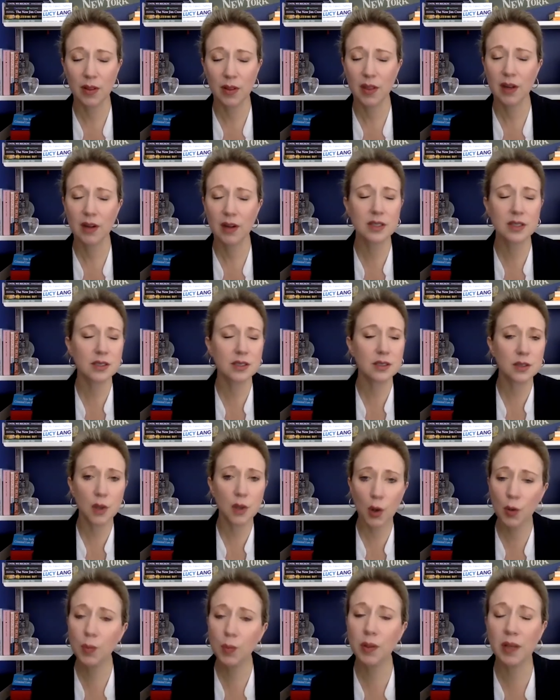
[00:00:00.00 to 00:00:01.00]
There is
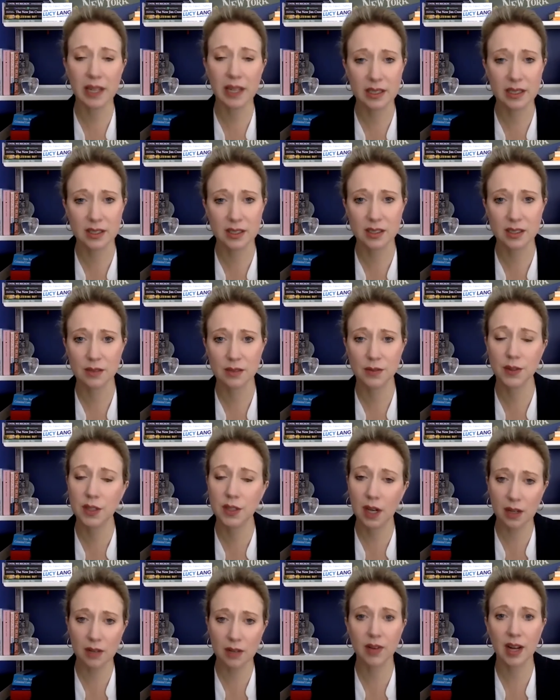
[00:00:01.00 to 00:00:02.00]
no place for
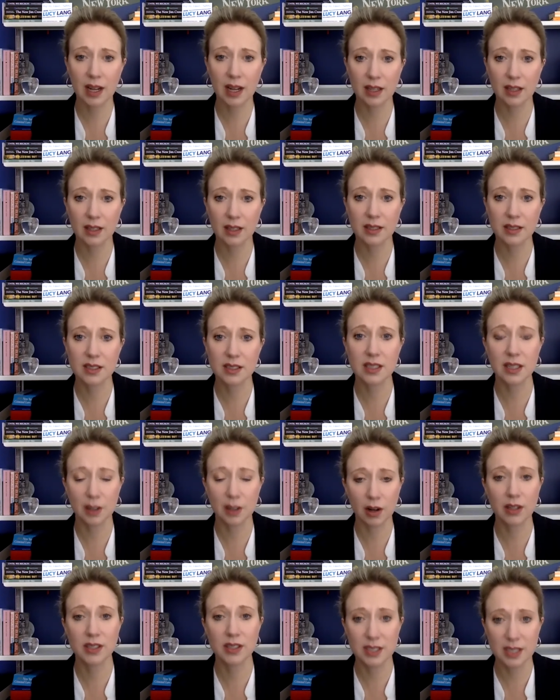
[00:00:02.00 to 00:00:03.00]
gun violence in
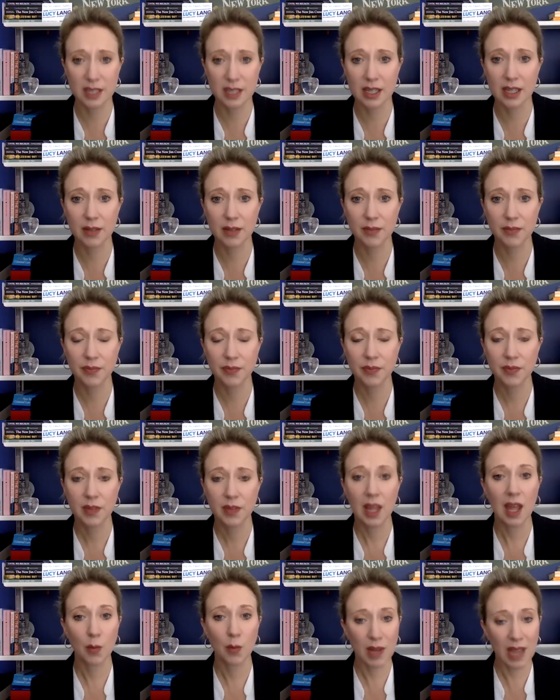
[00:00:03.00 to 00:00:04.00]
our city,
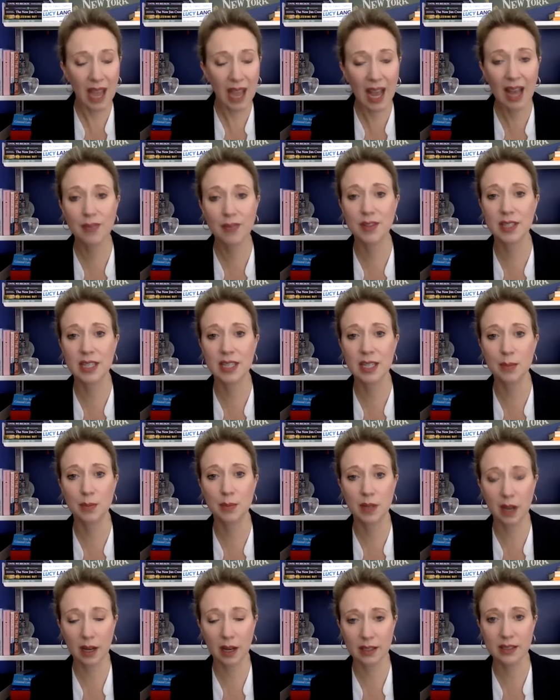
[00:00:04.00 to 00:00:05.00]
and we have to
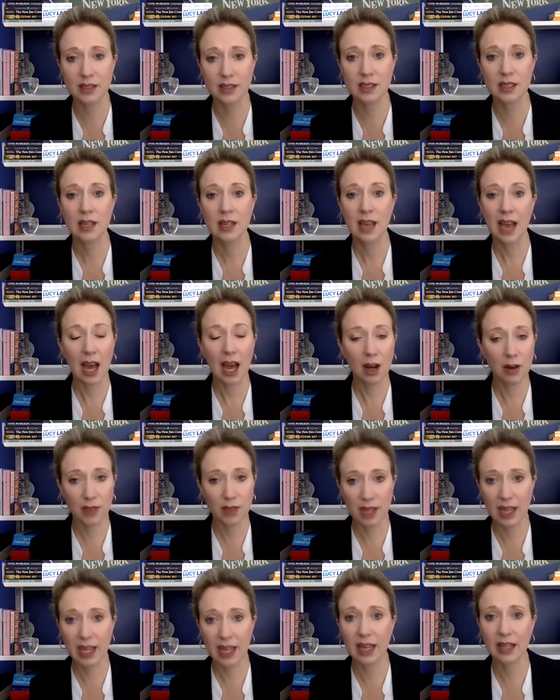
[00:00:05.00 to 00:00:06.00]
keep guns out of
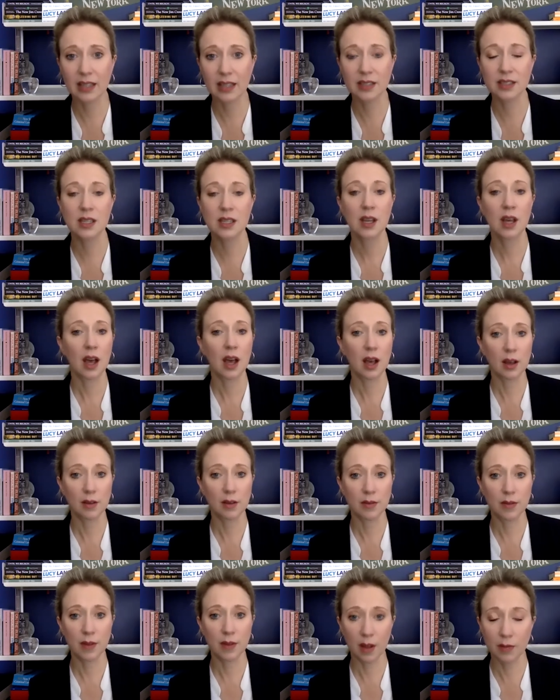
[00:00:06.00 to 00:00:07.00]
the hands
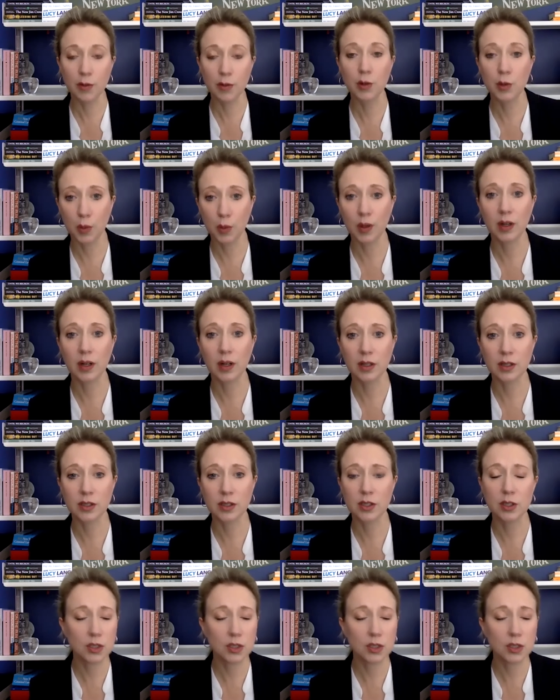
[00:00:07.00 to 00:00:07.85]
of New Yorkers.